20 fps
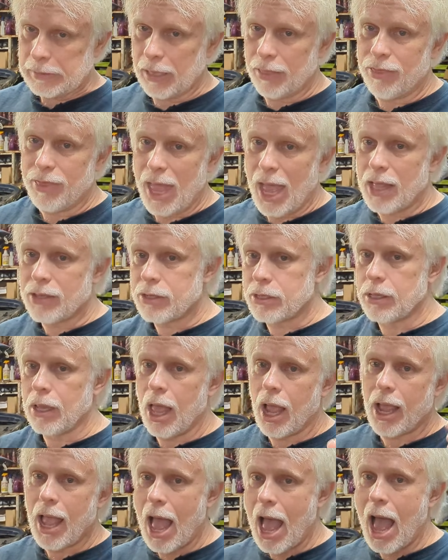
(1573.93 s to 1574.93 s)
that's
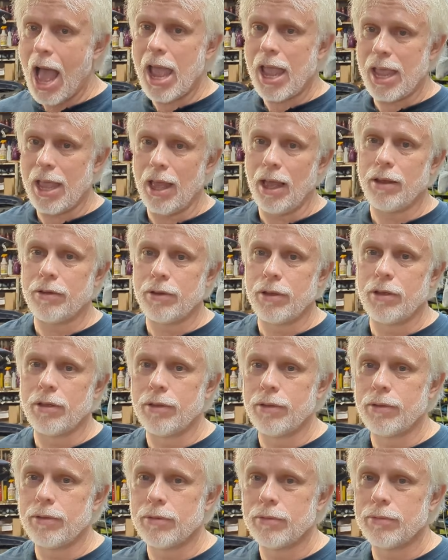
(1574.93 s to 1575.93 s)
like high end,
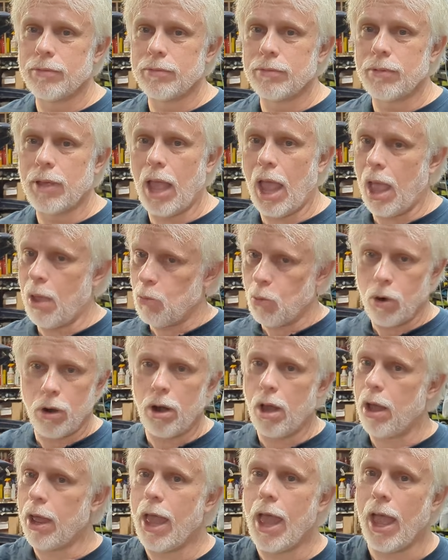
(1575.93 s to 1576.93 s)
and we're
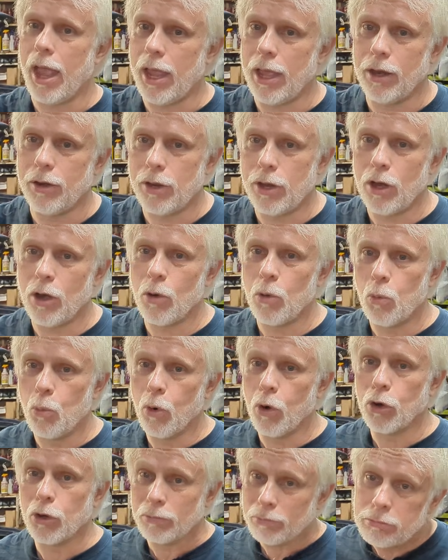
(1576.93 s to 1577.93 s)
not high end here,
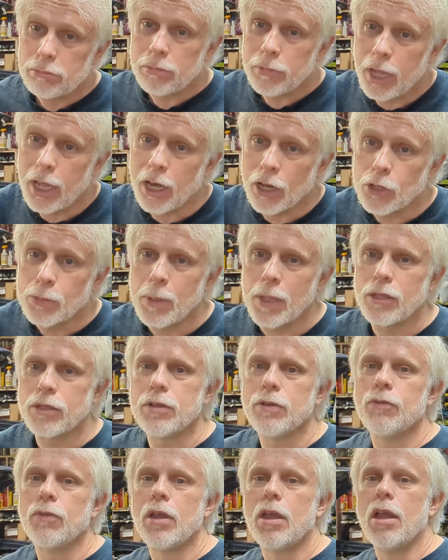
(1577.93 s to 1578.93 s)
we're
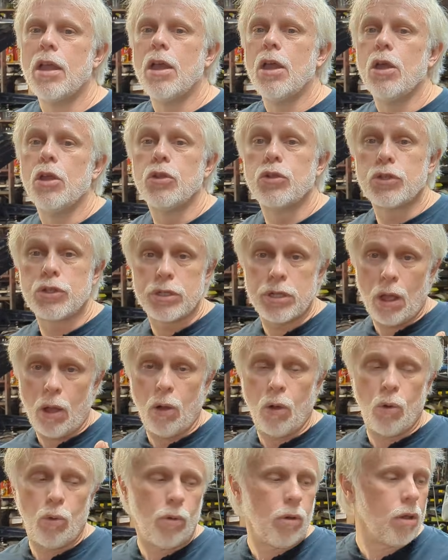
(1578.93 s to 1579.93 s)
inexpensive.
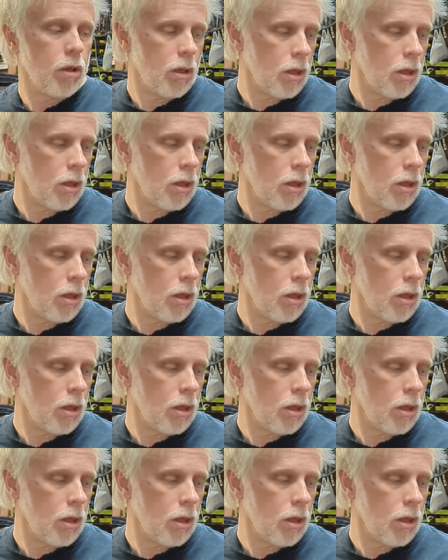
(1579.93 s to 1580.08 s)
So